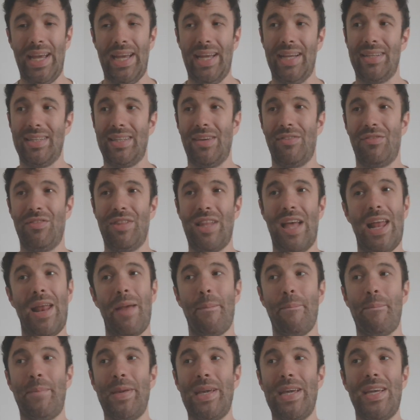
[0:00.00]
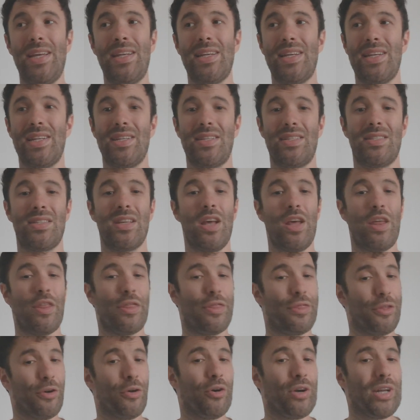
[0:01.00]
And given that Embiid is
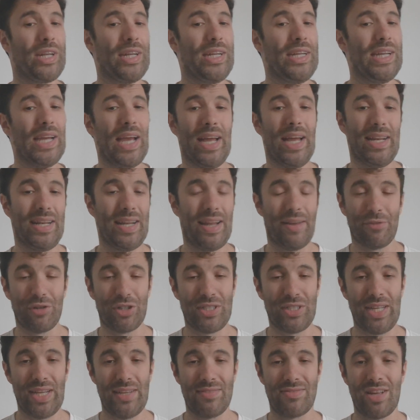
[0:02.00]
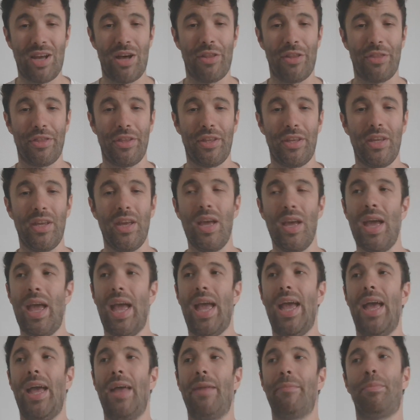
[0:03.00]
30 and never stays healthy,
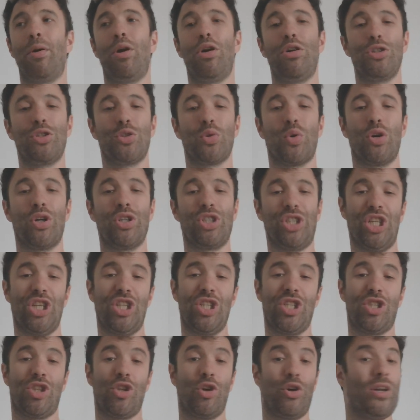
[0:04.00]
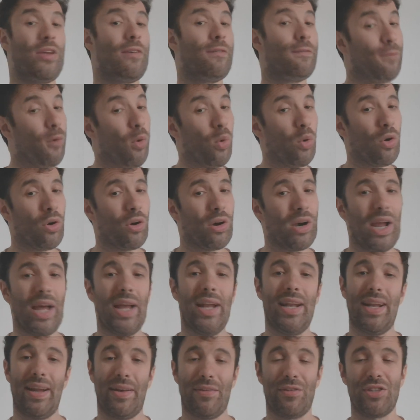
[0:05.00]
and Paul George is 34
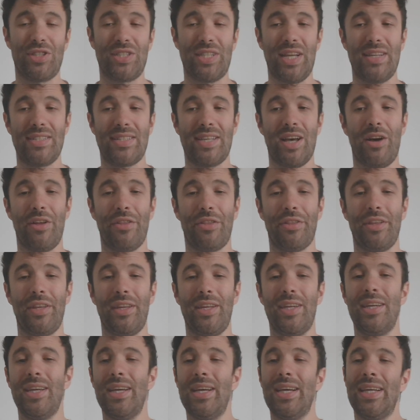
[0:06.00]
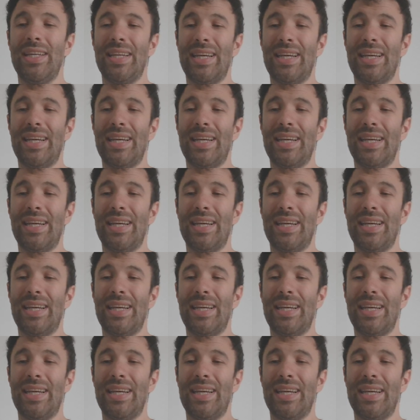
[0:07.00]
and never stays healthy,